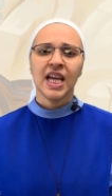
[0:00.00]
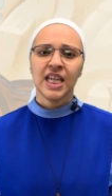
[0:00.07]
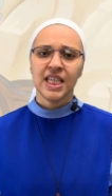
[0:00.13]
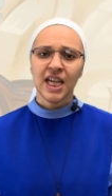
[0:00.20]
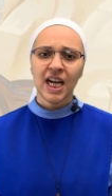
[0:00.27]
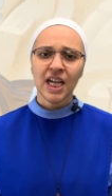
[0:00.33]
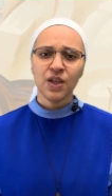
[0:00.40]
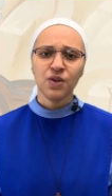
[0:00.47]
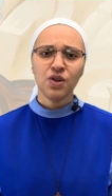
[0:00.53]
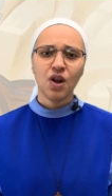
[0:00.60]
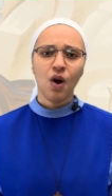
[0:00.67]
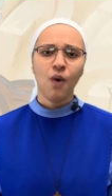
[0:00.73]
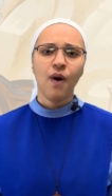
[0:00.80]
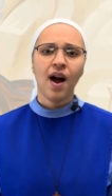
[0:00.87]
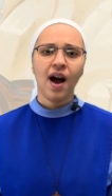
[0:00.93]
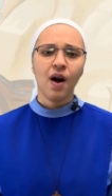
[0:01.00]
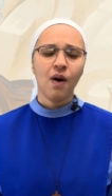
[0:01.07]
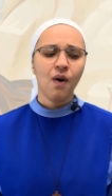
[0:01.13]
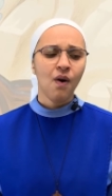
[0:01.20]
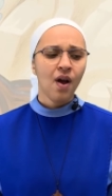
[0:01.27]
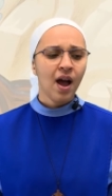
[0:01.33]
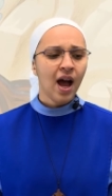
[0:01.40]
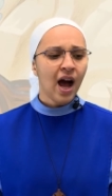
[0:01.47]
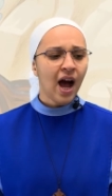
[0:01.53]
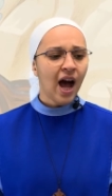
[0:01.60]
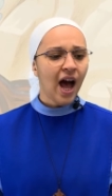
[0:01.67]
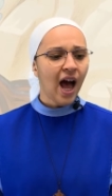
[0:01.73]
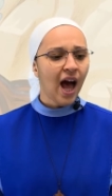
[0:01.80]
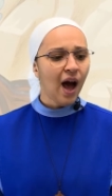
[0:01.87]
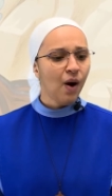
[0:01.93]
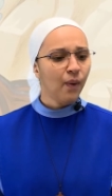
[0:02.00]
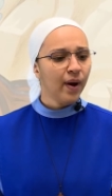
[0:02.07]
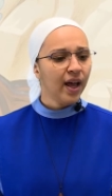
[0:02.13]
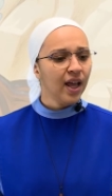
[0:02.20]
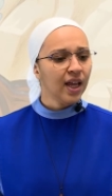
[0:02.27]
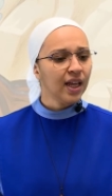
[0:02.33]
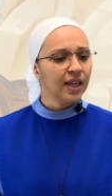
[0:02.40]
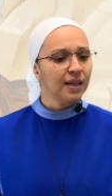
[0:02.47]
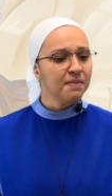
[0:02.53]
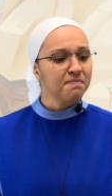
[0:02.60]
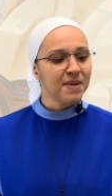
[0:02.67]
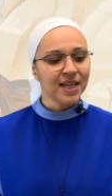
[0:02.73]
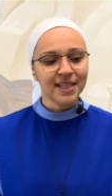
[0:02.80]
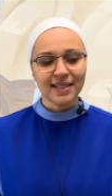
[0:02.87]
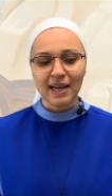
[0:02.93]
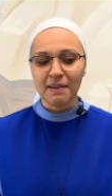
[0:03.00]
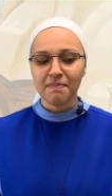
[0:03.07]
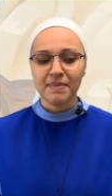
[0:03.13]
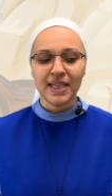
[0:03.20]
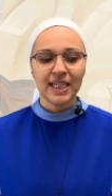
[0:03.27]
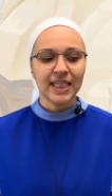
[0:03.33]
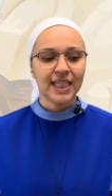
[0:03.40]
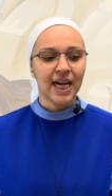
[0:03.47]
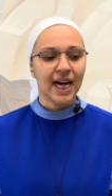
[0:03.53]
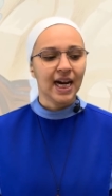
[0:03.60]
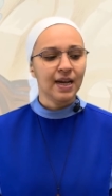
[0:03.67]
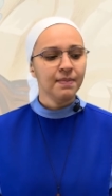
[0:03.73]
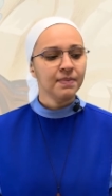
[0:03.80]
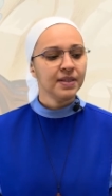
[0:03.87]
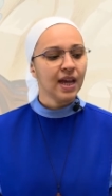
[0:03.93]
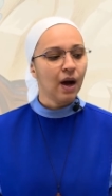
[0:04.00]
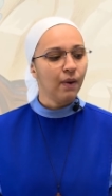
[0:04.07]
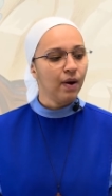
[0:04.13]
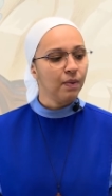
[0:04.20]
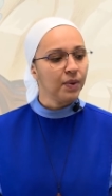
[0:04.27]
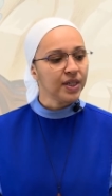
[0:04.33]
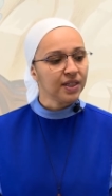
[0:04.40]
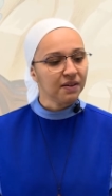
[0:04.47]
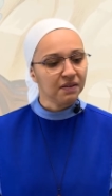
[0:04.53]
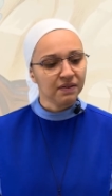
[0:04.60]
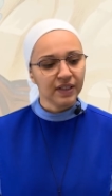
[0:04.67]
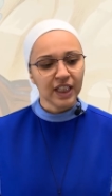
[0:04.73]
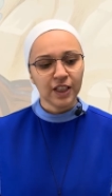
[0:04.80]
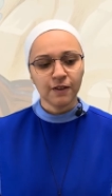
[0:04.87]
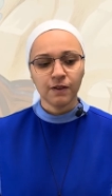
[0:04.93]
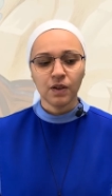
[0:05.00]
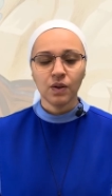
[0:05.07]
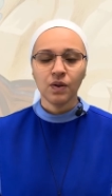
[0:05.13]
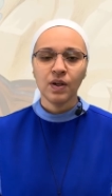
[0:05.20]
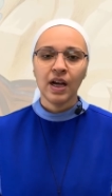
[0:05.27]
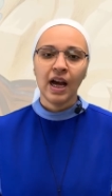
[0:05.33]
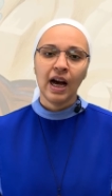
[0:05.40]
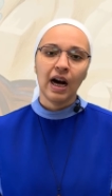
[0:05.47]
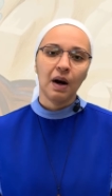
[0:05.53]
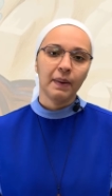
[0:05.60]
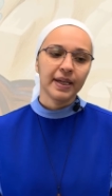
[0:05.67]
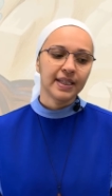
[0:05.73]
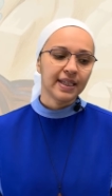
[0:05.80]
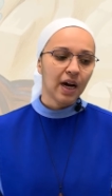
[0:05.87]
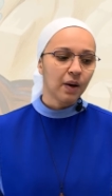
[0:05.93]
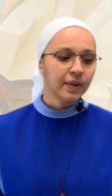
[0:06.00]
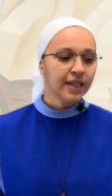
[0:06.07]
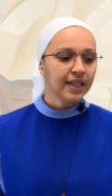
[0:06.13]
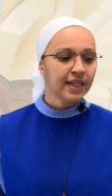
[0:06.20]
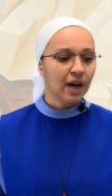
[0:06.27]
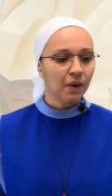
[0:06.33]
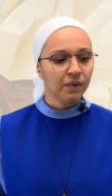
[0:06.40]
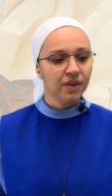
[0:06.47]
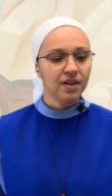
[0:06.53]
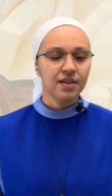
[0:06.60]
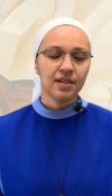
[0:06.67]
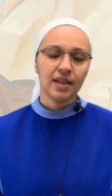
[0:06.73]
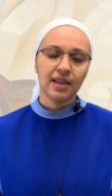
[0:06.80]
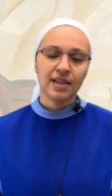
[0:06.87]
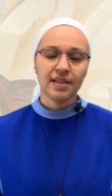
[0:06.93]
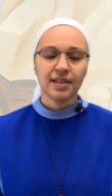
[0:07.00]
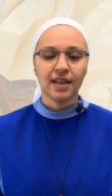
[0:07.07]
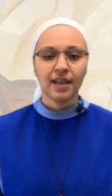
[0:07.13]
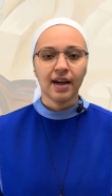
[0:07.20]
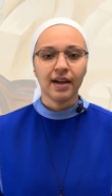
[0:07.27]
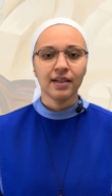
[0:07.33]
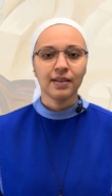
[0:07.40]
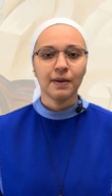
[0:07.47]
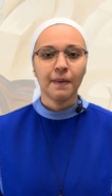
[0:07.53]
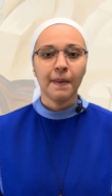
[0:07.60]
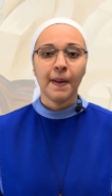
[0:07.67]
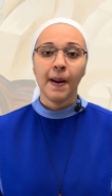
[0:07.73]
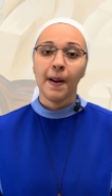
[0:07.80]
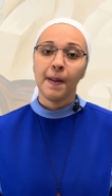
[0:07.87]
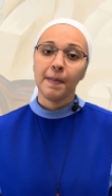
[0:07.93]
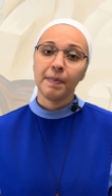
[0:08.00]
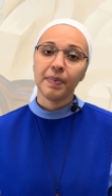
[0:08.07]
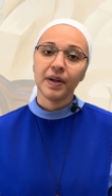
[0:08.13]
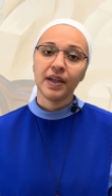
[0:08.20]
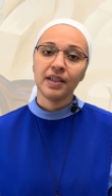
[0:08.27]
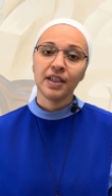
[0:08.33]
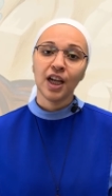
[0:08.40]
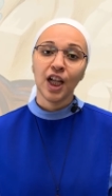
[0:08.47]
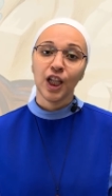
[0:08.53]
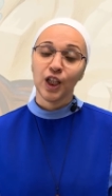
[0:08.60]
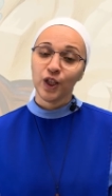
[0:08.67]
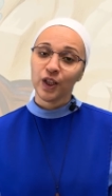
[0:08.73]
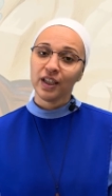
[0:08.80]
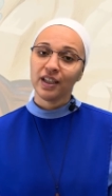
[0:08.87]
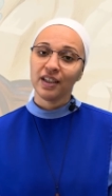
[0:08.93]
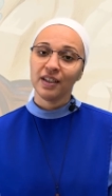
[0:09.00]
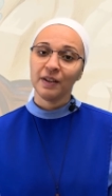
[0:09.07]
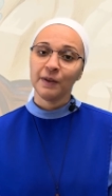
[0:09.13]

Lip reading: yeah, you know how I messed up many times, how I was unfaithful, how I doubted, how this and this and that. But look